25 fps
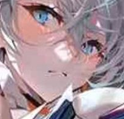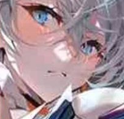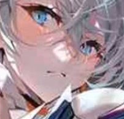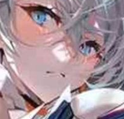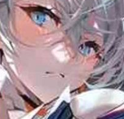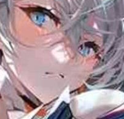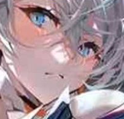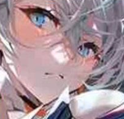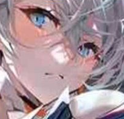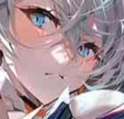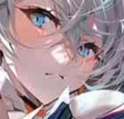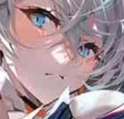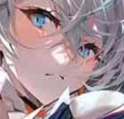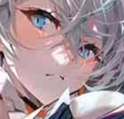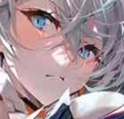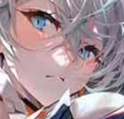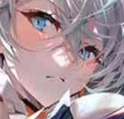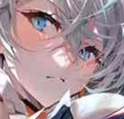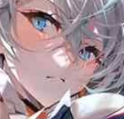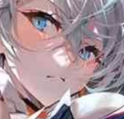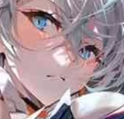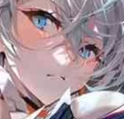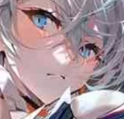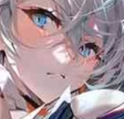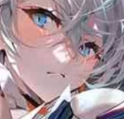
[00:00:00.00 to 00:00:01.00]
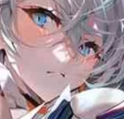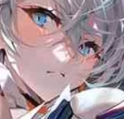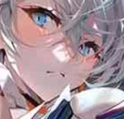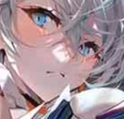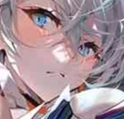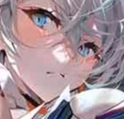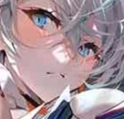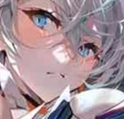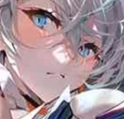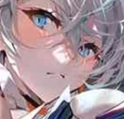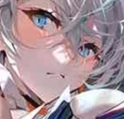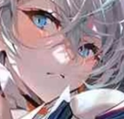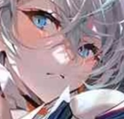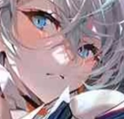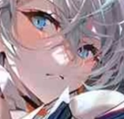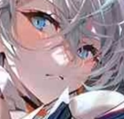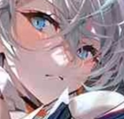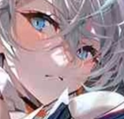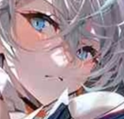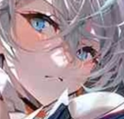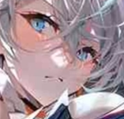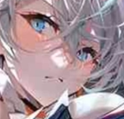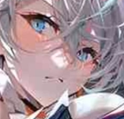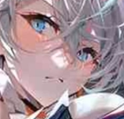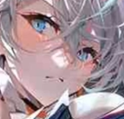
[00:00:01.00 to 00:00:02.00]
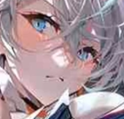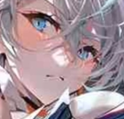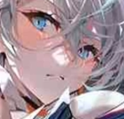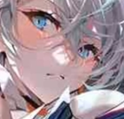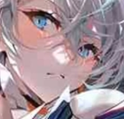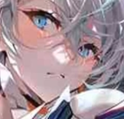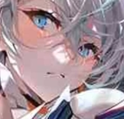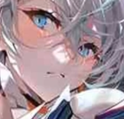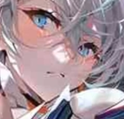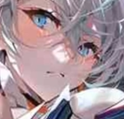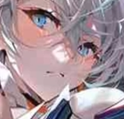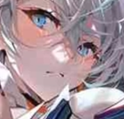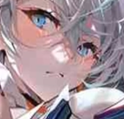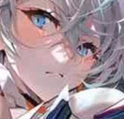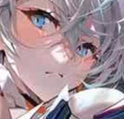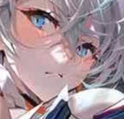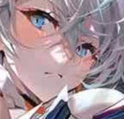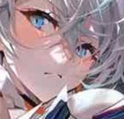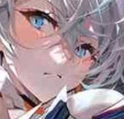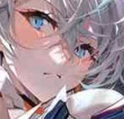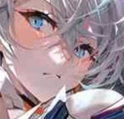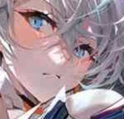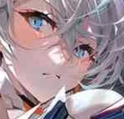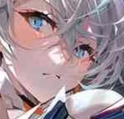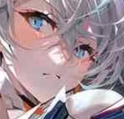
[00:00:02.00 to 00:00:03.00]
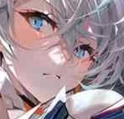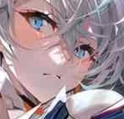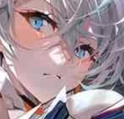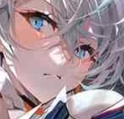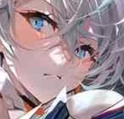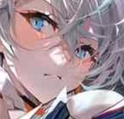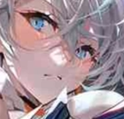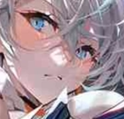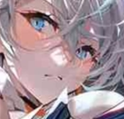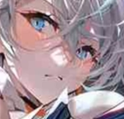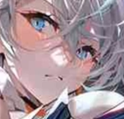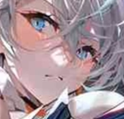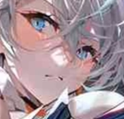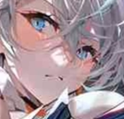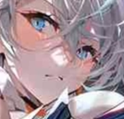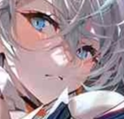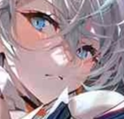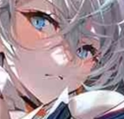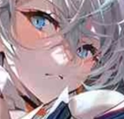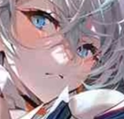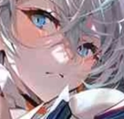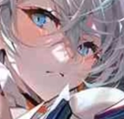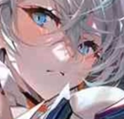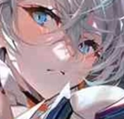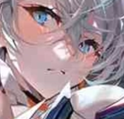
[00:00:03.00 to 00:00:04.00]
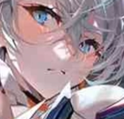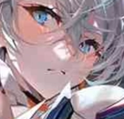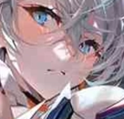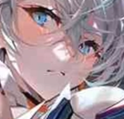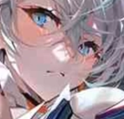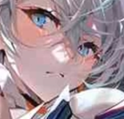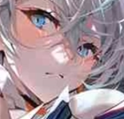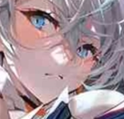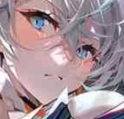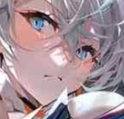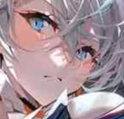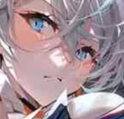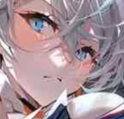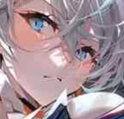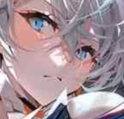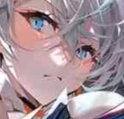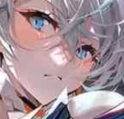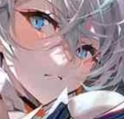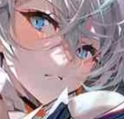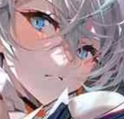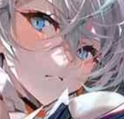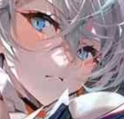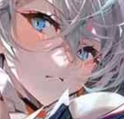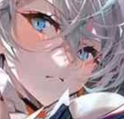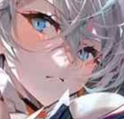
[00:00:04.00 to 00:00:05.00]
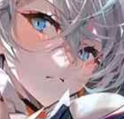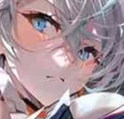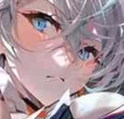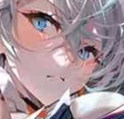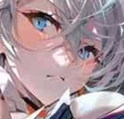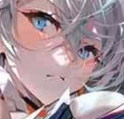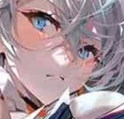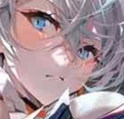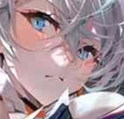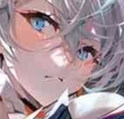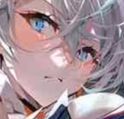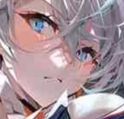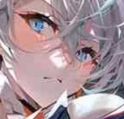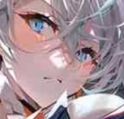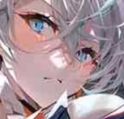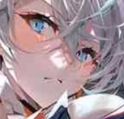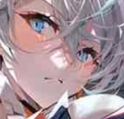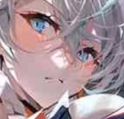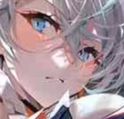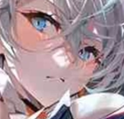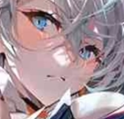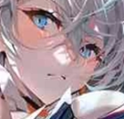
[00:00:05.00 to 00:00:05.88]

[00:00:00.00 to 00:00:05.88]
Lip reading: for obtaining the General Ninja Mask and obtaining the summoning qualification for the Ninja Regiment of the Shadow